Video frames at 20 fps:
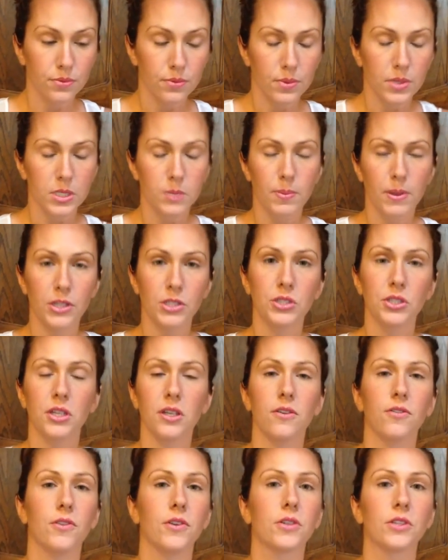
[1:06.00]
especially
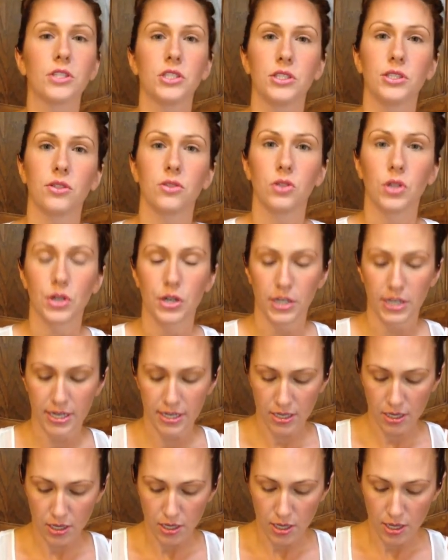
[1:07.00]
if you're still
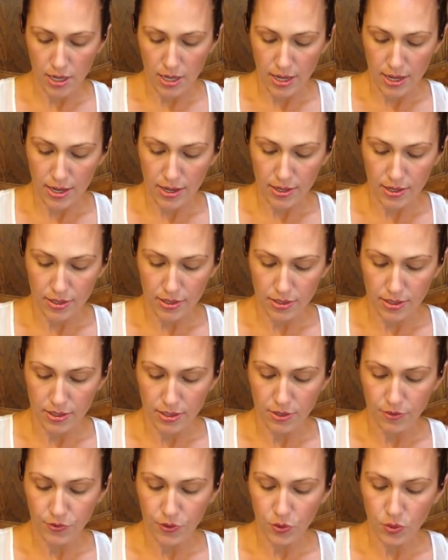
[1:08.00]
learning,
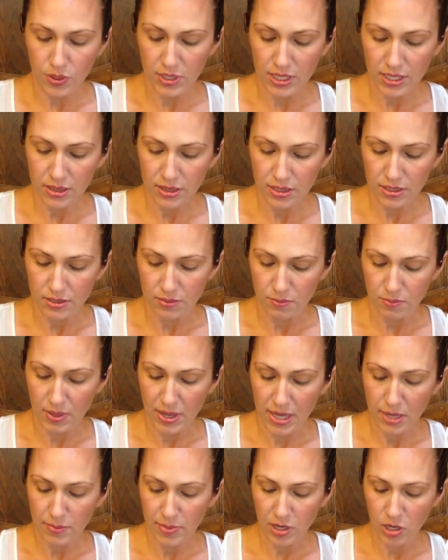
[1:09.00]
if you get the
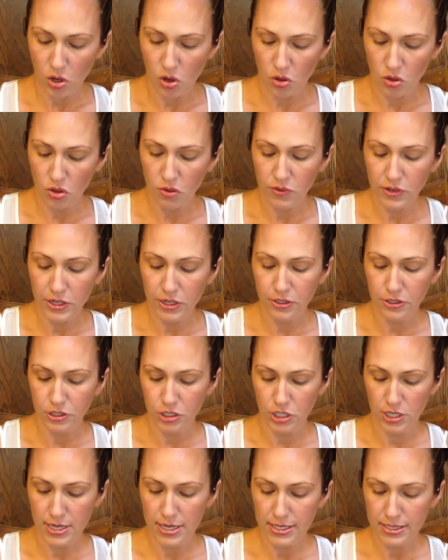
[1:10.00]
pigment all over your
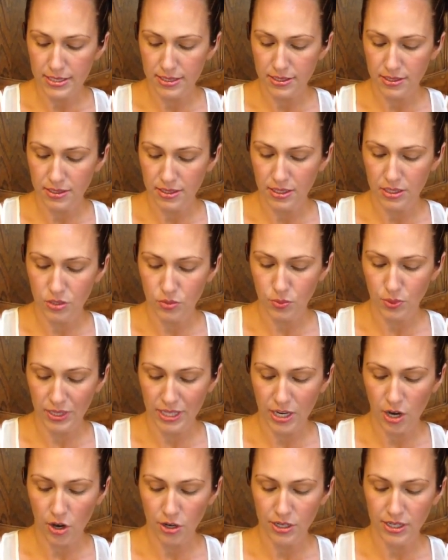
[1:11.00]
cheeks, it's really
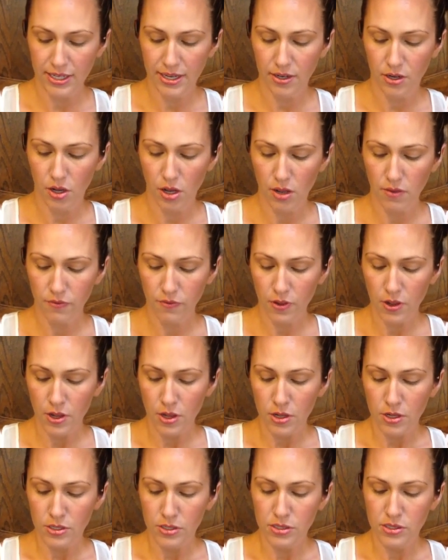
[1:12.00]
hard to get off.
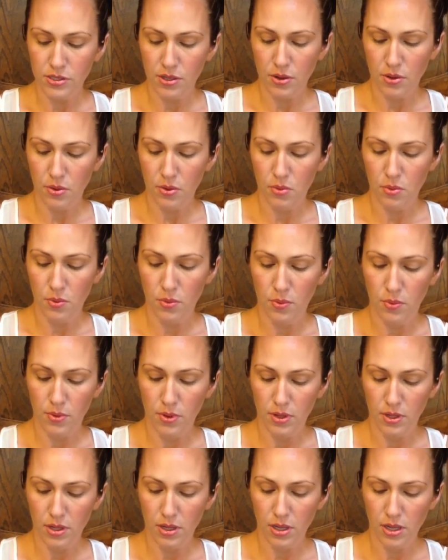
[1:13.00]
So
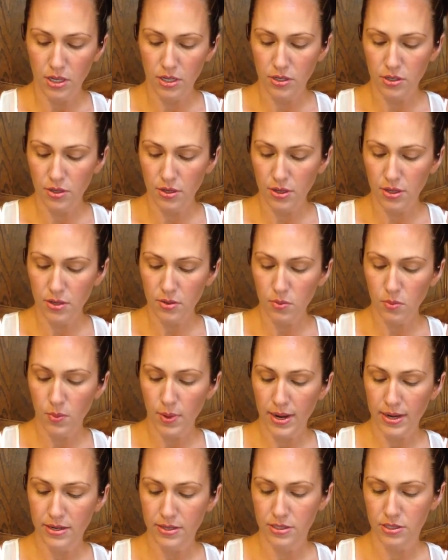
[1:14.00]
a good
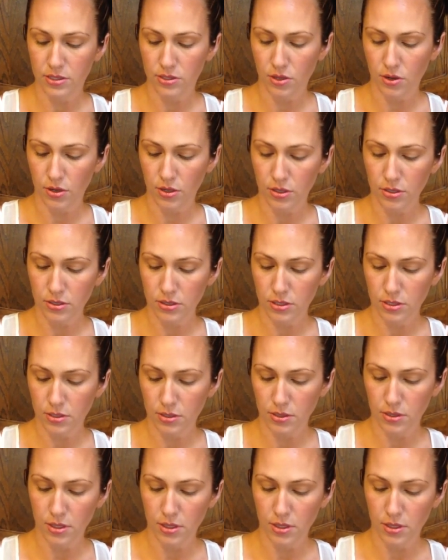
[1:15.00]
way to start,